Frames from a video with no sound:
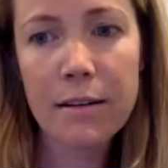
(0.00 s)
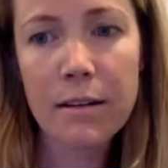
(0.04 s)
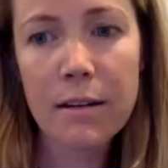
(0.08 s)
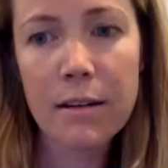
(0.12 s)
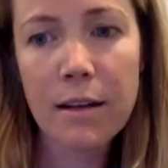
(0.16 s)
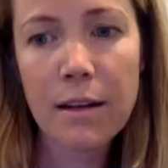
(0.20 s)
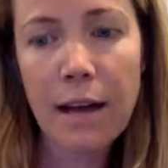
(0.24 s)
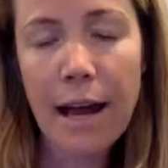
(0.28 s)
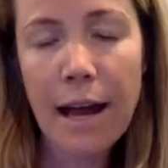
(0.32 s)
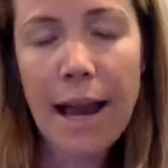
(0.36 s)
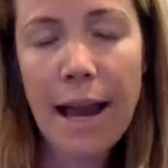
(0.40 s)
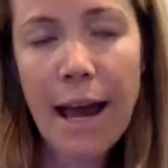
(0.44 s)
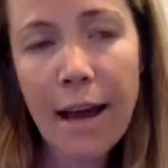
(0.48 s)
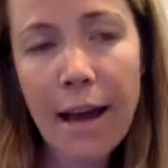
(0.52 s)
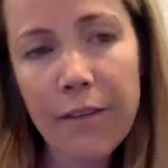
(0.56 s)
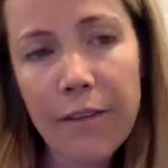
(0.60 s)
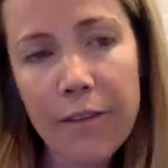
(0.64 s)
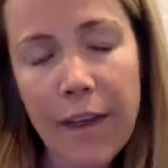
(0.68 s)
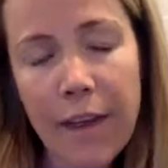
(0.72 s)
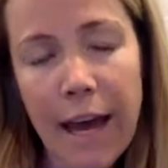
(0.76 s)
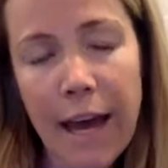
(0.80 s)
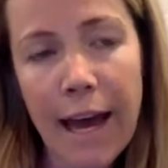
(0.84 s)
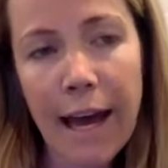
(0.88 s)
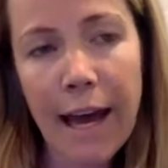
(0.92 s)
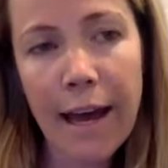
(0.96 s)
I
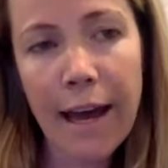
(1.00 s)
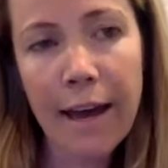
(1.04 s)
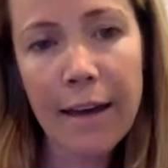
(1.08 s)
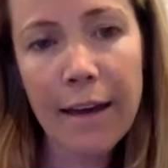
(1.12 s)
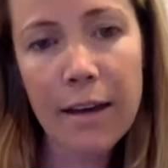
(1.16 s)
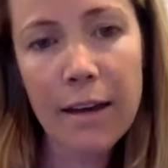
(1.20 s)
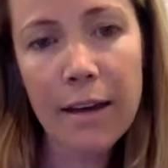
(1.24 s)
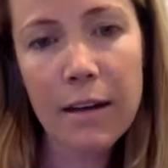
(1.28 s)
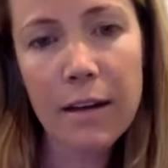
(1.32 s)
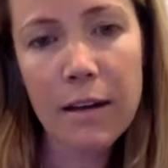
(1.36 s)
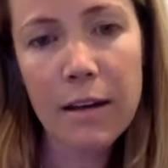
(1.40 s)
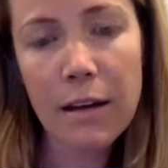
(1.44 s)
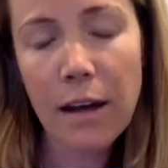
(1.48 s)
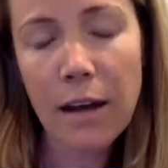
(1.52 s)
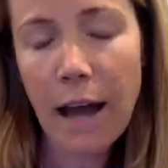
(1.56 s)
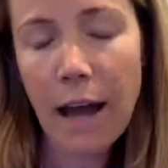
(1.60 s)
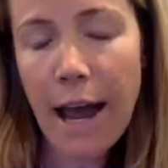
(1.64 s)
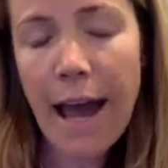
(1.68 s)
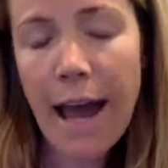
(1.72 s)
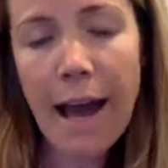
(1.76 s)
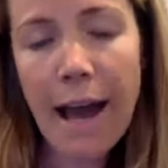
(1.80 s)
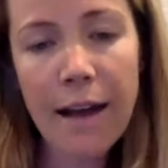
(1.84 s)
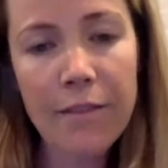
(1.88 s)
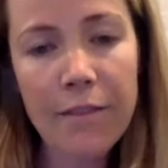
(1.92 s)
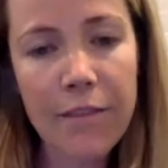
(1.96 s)
have that.
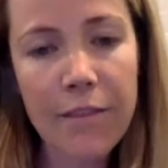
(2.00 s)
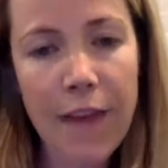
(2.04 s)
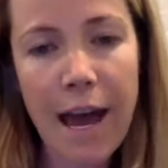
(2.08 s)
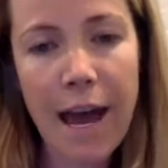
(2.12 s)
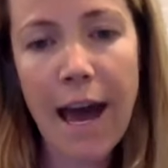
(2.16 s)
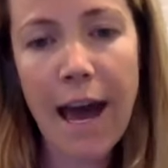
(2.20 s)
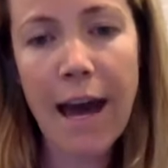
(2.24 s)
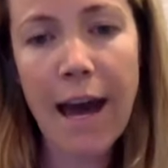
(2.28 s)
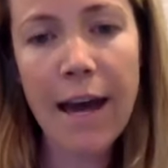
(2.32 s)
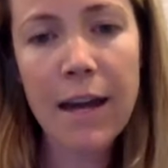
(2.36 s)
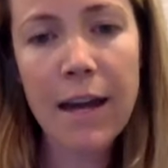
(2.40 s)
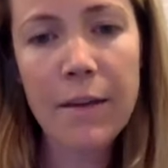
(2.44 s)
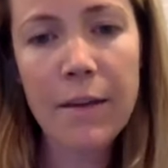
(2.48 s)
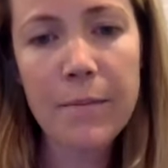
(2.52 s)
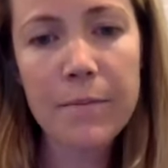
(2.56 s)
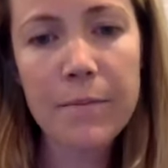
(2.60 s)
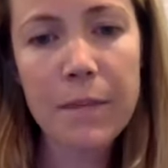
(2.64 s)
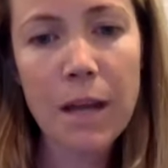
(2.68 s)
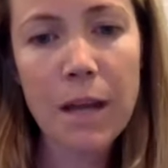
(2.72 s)
I have that.